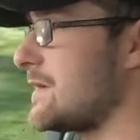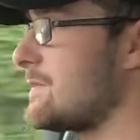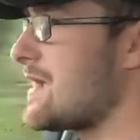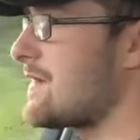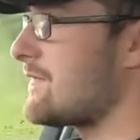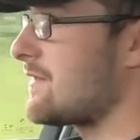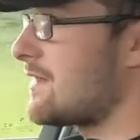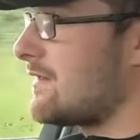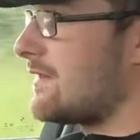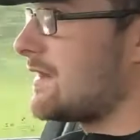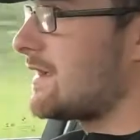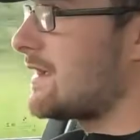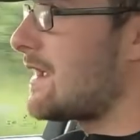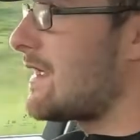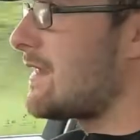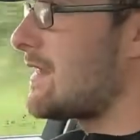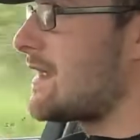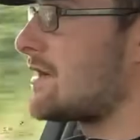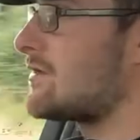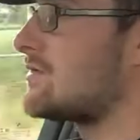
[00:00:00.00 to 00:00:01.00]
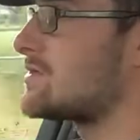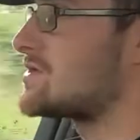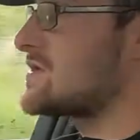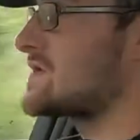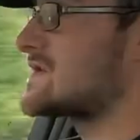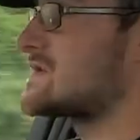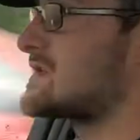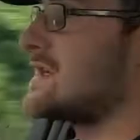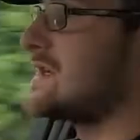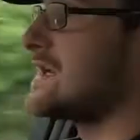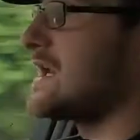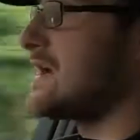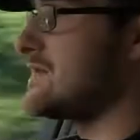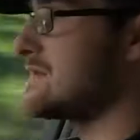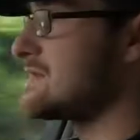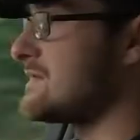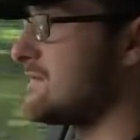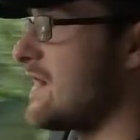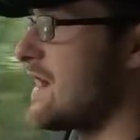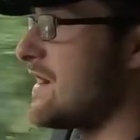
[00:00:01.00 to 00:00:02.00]
a bit of a click, and then it'll adjust to
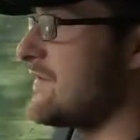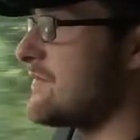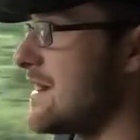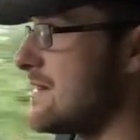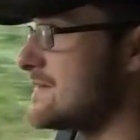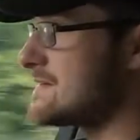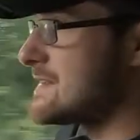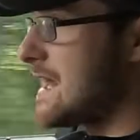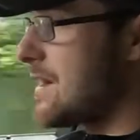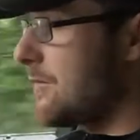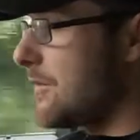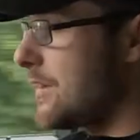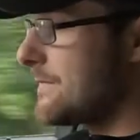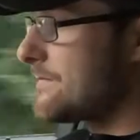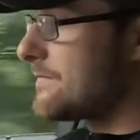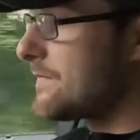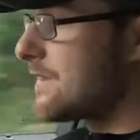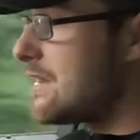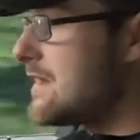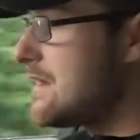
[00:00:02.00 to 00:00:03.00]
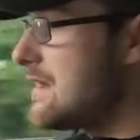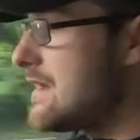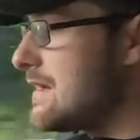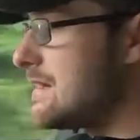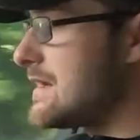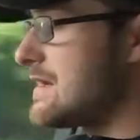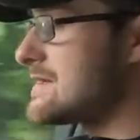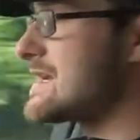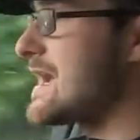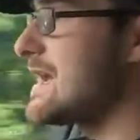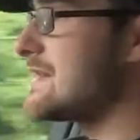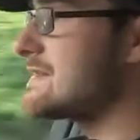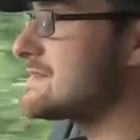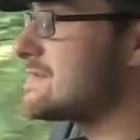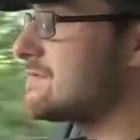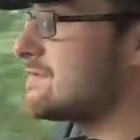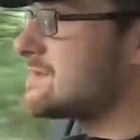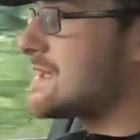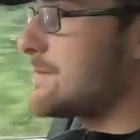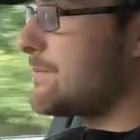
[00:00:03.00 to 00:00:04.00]
nearest 5 miles an hour. Now to
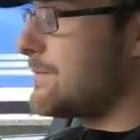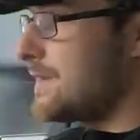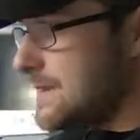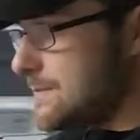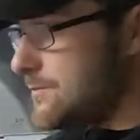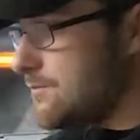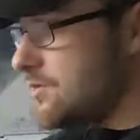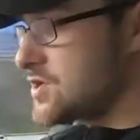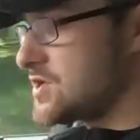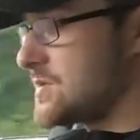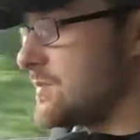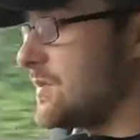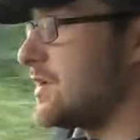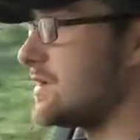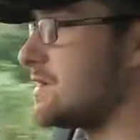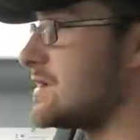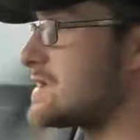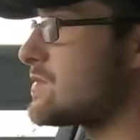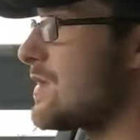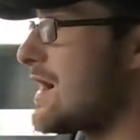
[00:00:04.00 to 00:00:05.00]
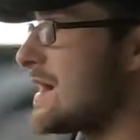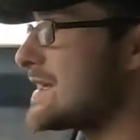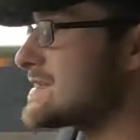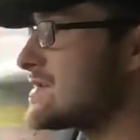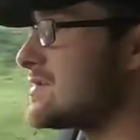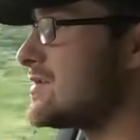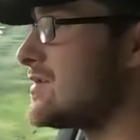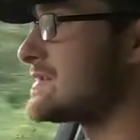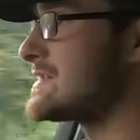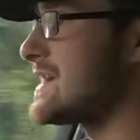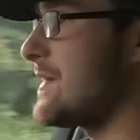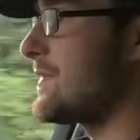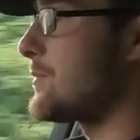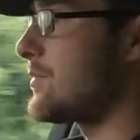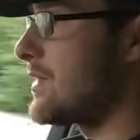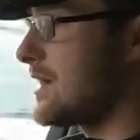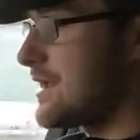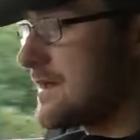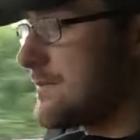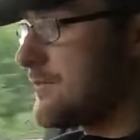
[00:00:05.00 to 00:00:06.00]
cancel, simply push the button twice or tap the
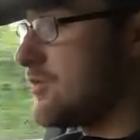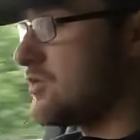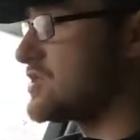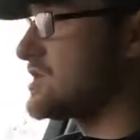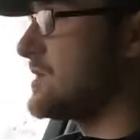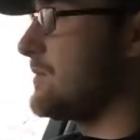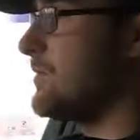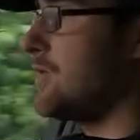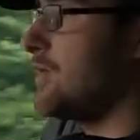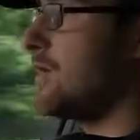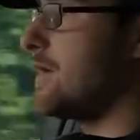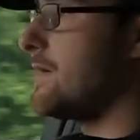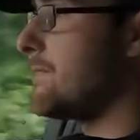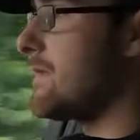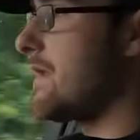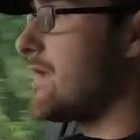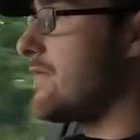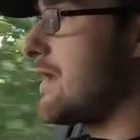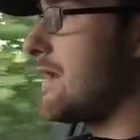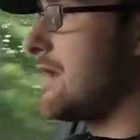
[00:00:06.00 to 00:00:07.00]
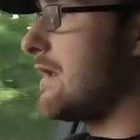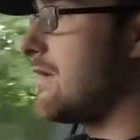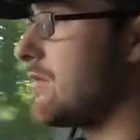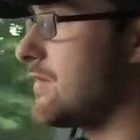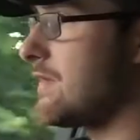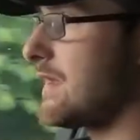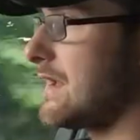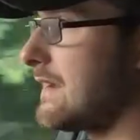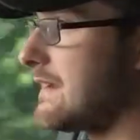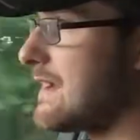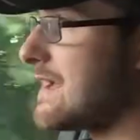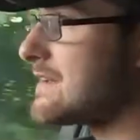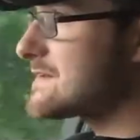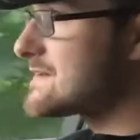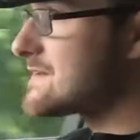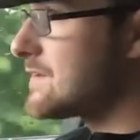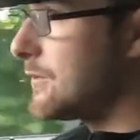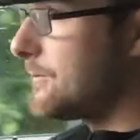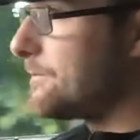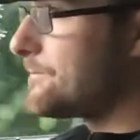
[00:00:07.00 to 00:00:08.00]
brake, push the button, and then it will then
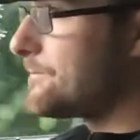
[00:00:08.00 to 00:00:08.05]
cancel.